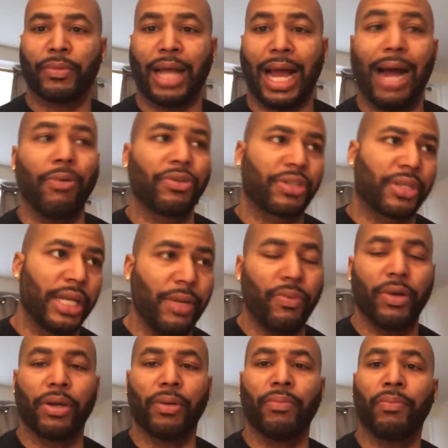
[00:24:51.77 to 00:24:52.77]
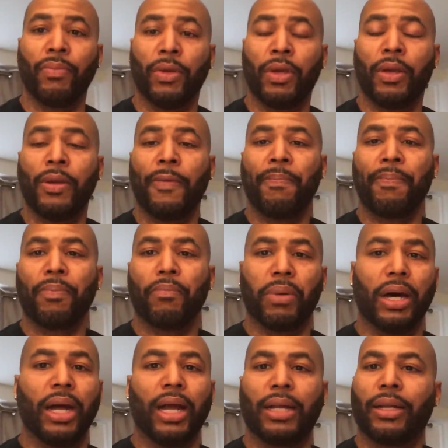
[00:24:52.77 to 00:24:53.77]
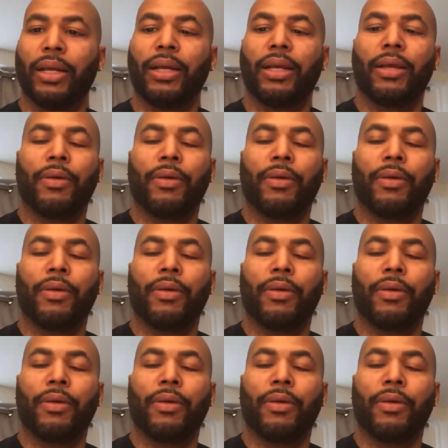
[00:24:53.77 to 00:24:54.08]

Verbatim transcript: I would sleep with them, but